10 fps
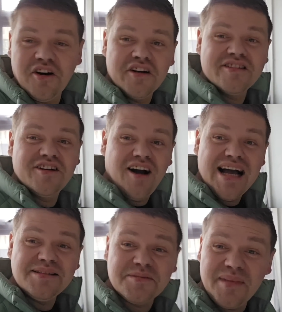on,
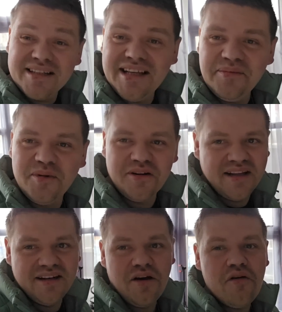guys? Monday
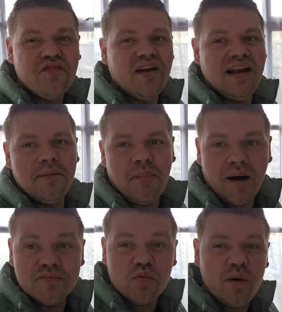morning, feeling
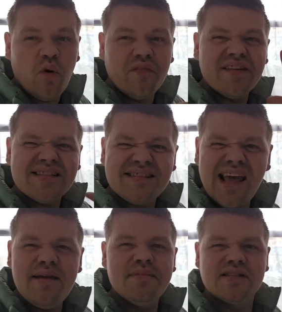pumped. We want the
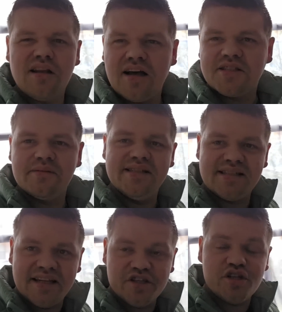same as last week's
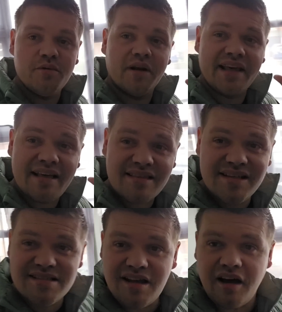energy. We want to get
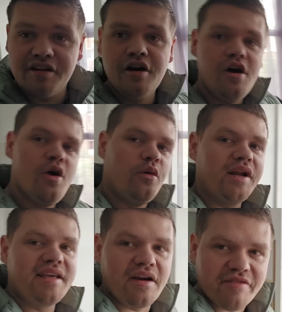things done, want
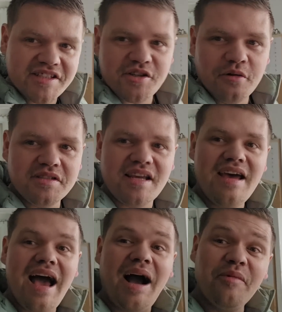to get results.
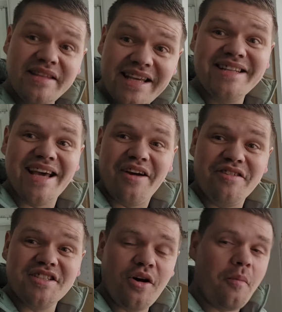And we did get a
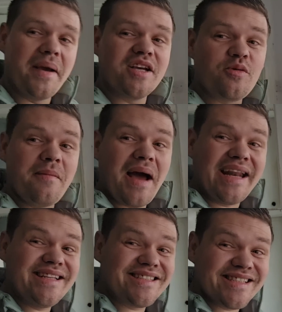result because we
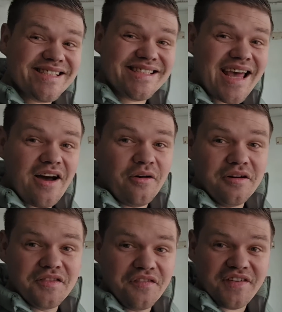managed to sell
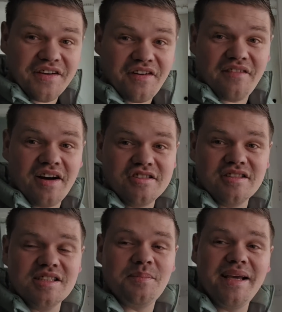the Fiat
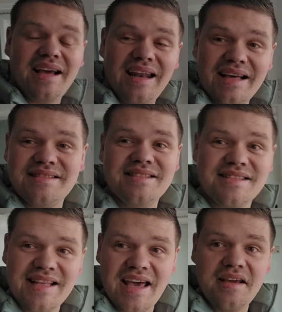500. It's being collected
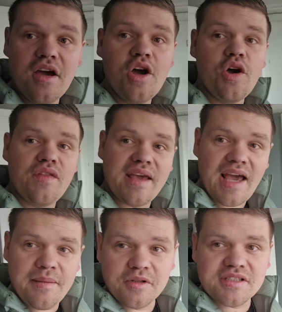today. They
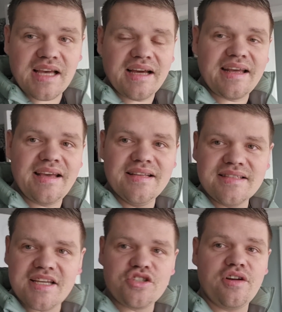came on Saturday,
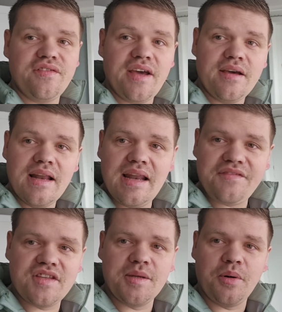test drove it,
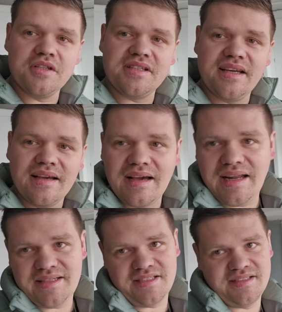left a deposit,
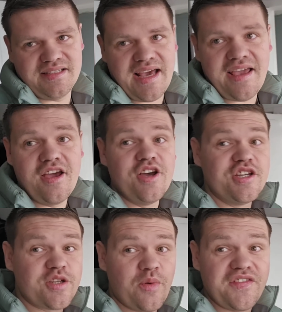collection today.
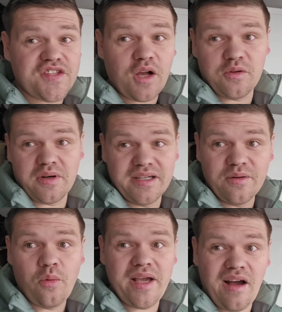So we sold one.
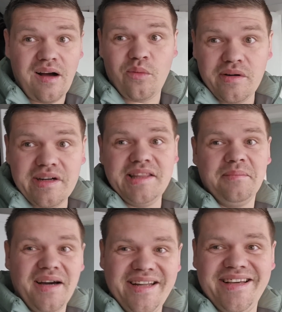We're in the
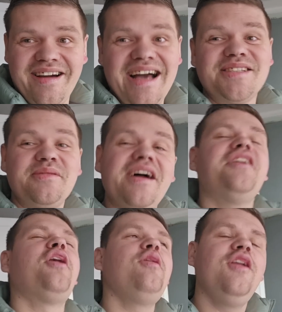money, guys. We are
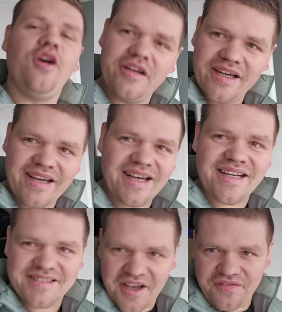no longer at
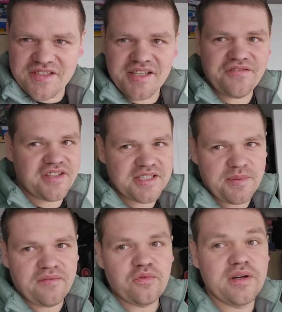a deficit for this
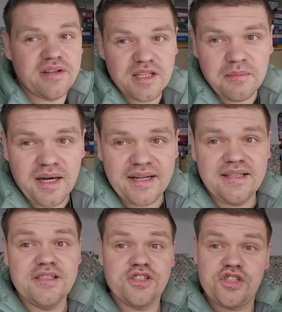month. We're in the
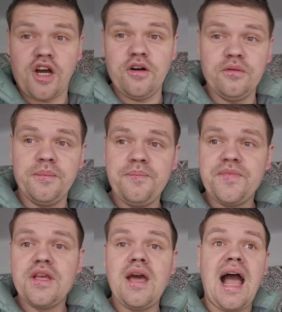money. So,
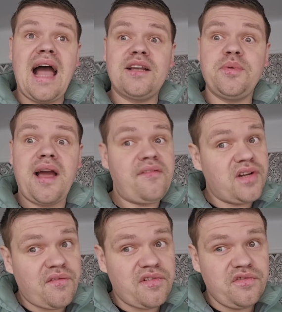and we have
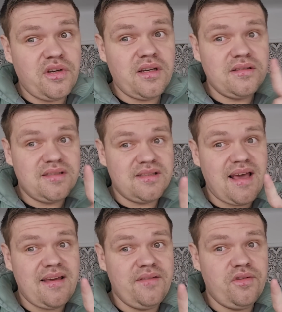another viewing
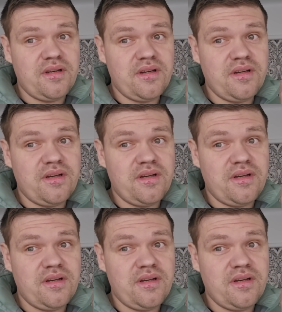today, viewing a test
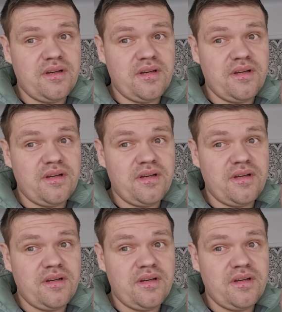drive at 2